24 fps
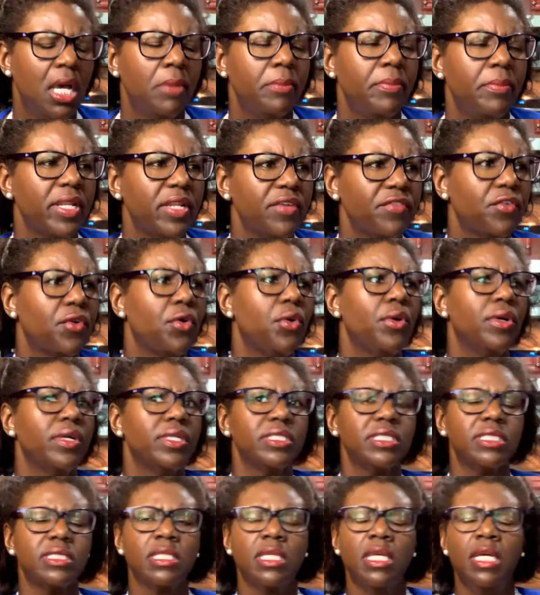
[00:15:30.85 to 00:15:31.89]
But of
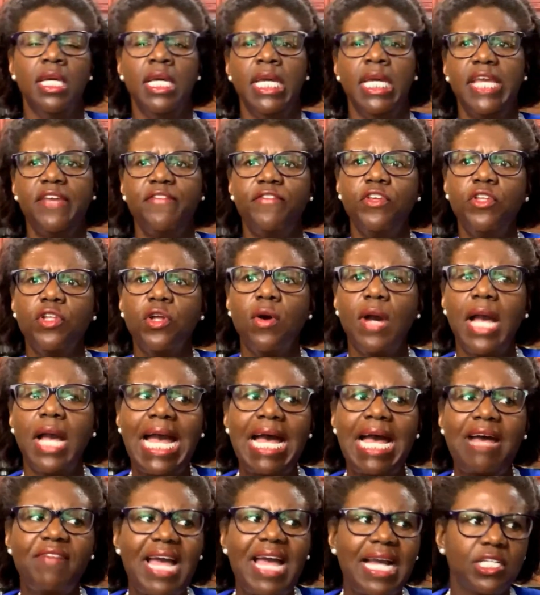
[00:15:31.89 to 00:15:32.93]
course, if you don't
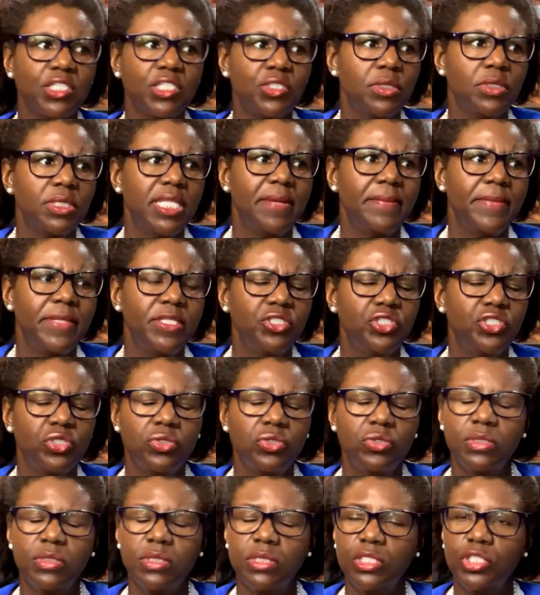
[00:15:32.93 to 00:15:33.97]
have actual lemon
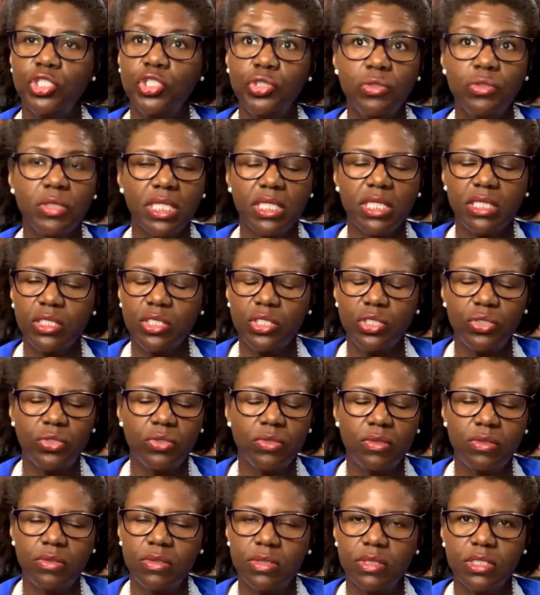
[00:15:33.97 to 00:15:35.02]
juice, you can
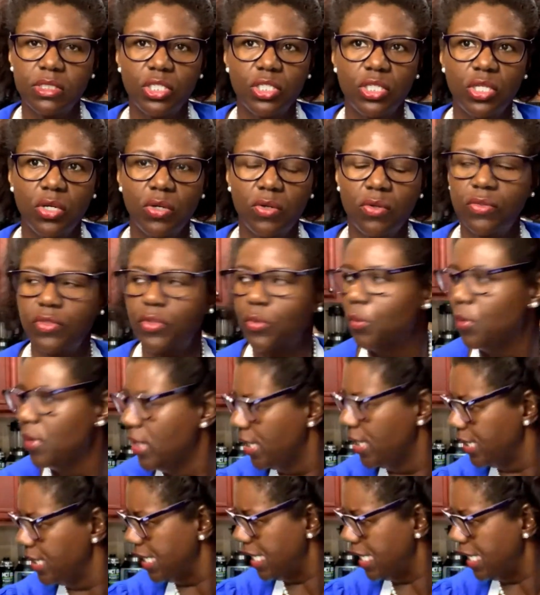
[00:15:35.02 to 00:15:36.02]
use, you know, the one